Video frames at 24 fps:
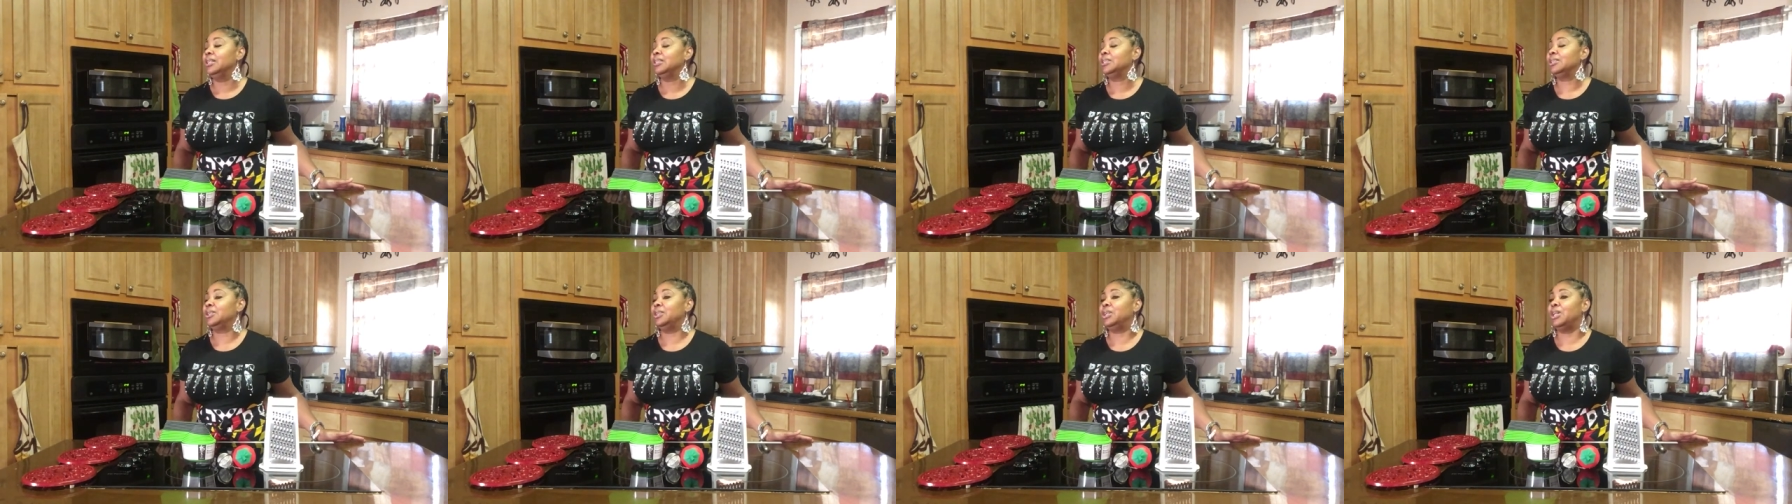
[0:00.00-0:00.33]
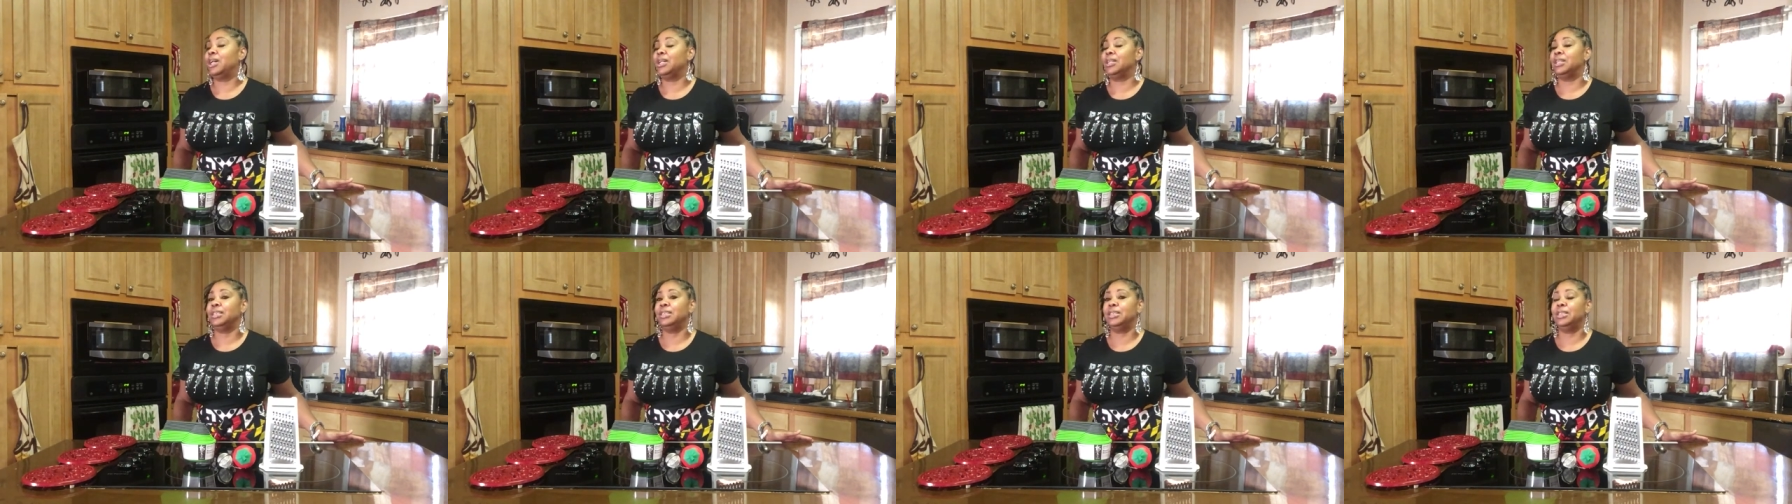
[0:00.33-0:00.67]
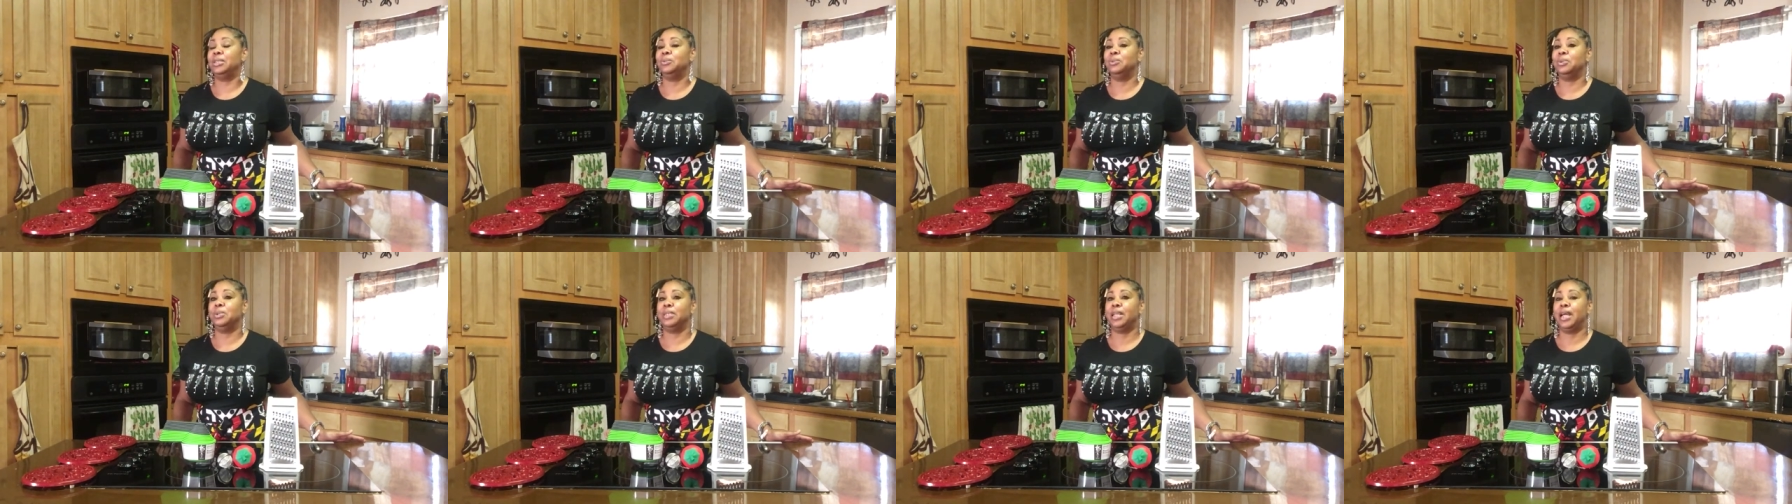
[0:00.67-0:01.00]
so y'all can see
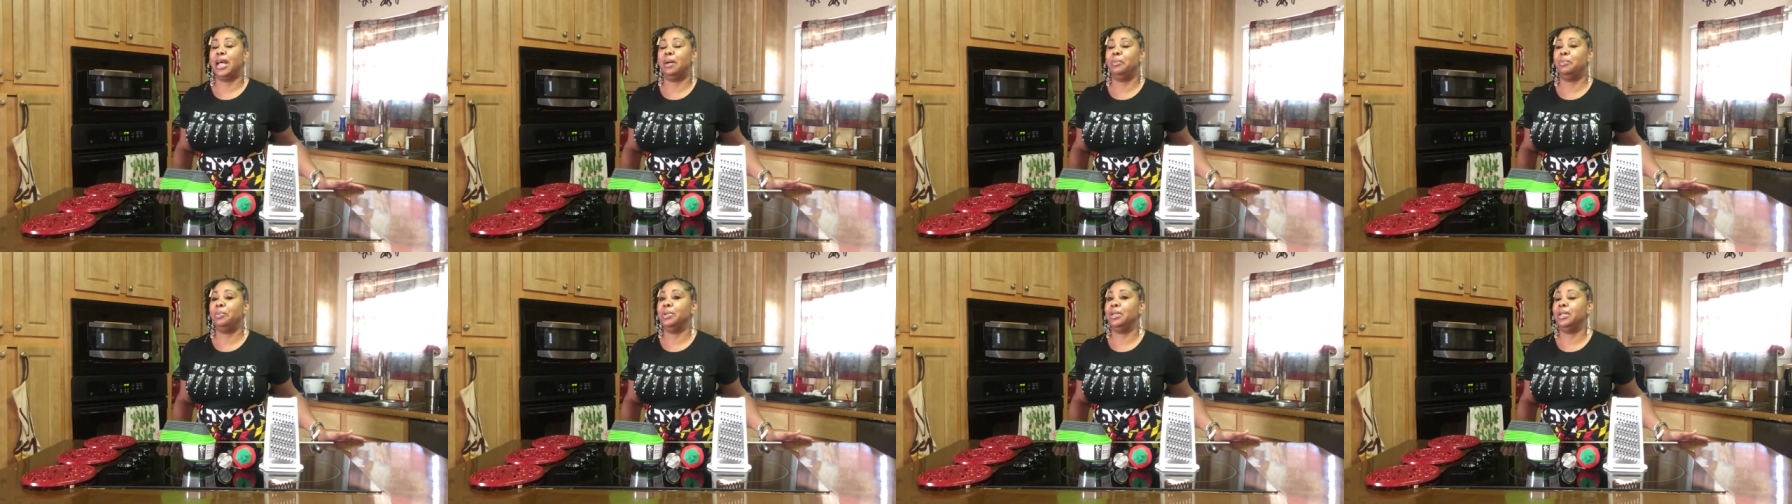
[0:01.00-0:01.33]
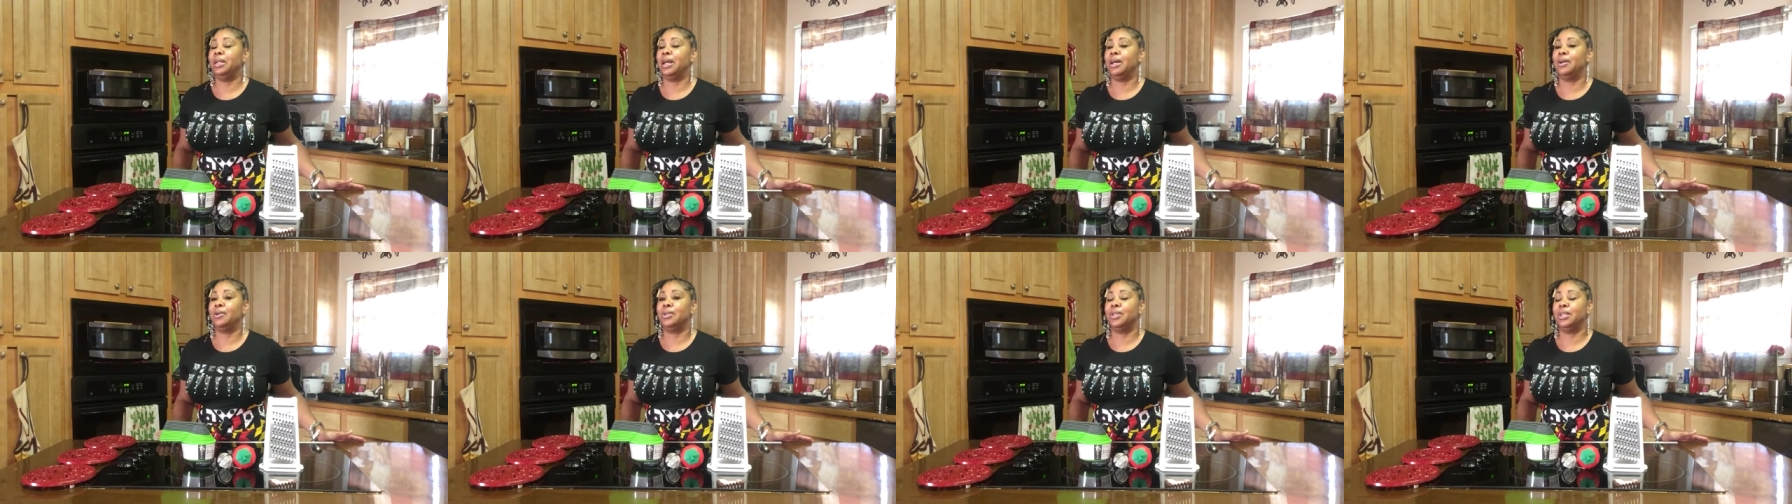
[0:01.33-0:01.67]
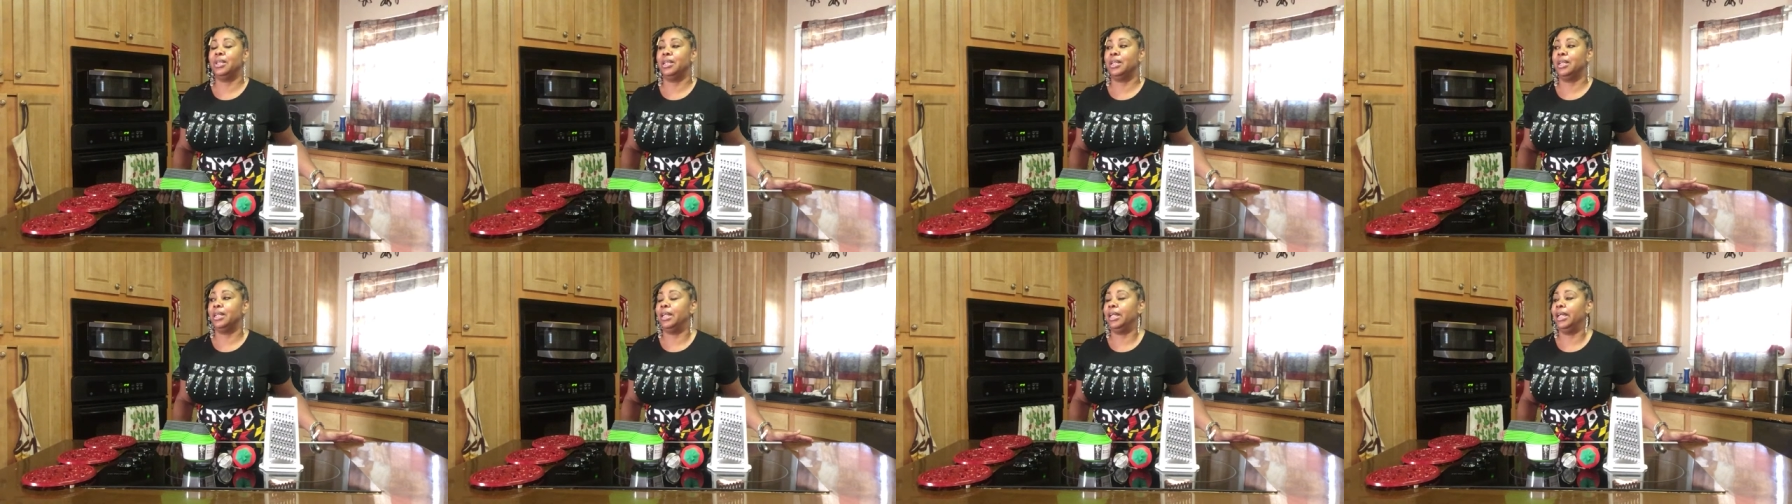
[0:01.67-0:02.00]
what's happening out there.